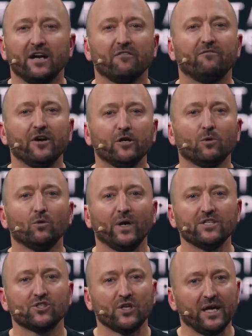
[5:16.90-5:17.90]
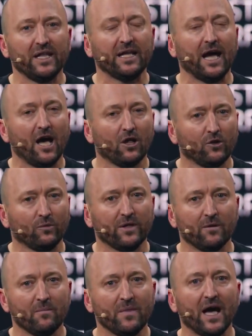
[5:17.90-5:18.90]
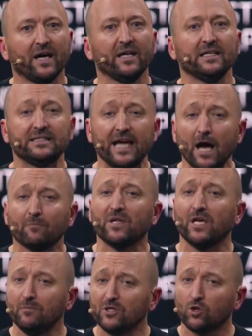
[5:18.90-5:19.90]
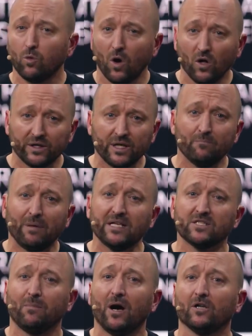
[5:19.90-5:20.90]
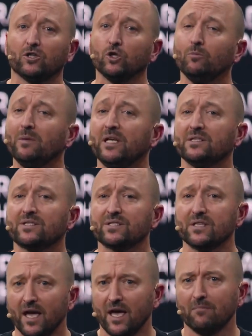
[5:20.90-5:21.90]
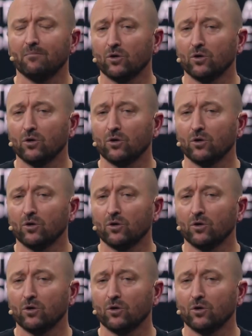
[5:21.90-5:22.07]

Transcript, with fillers: and a variable rate shading algorithm that can adapt image quality based upon luminance and